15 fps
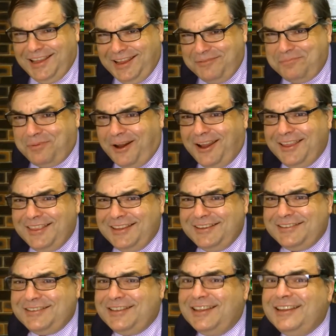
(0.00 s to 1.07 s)
and buy
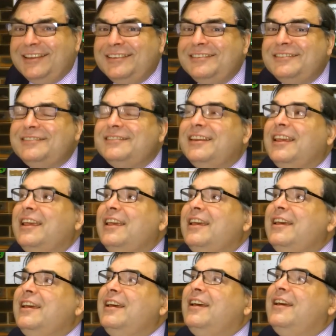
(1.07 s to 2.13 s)
these things.
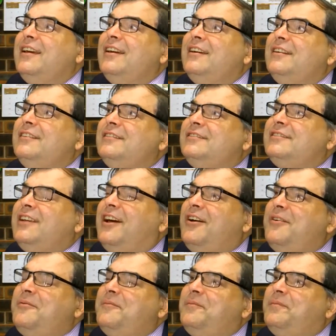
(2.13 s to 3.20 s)

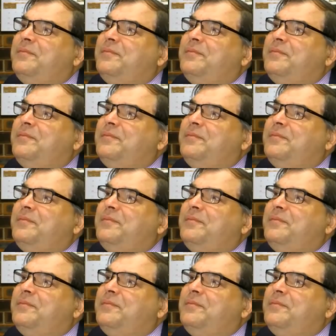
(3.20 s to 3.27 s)
So